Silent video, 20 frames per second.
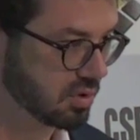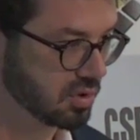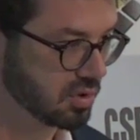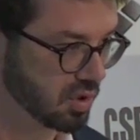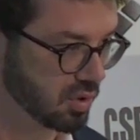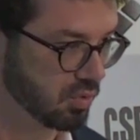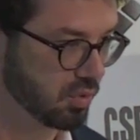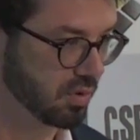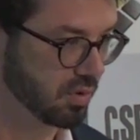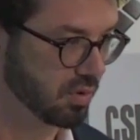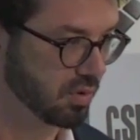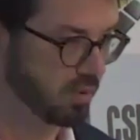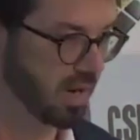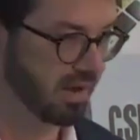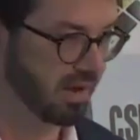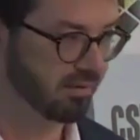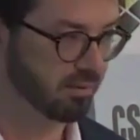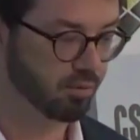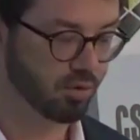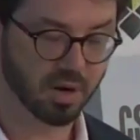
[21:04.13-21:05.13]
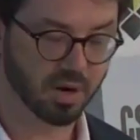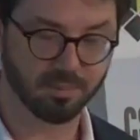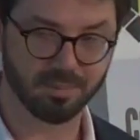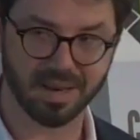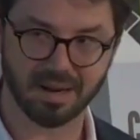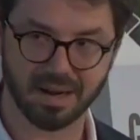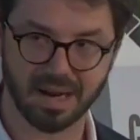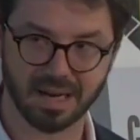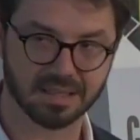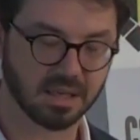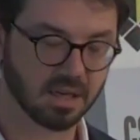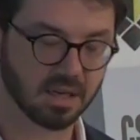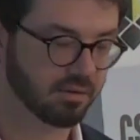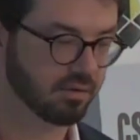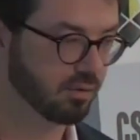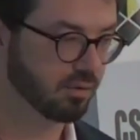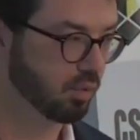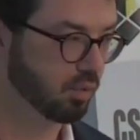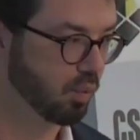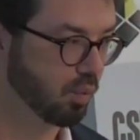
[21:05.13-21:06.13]
So we will have a better idea
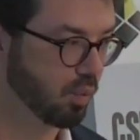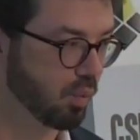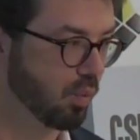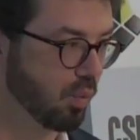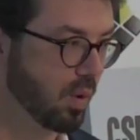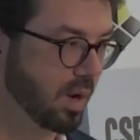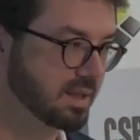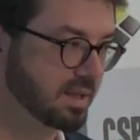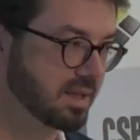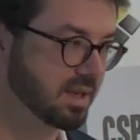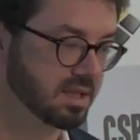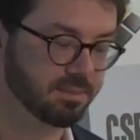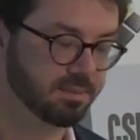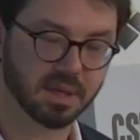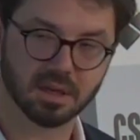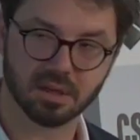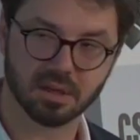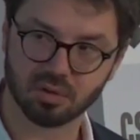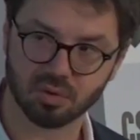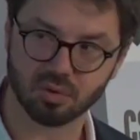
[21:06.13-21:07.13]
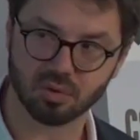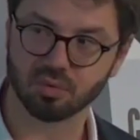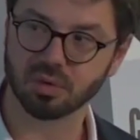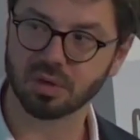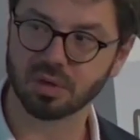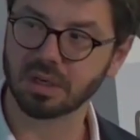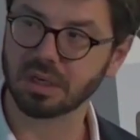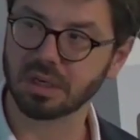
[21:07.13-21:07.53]
of what CSP can do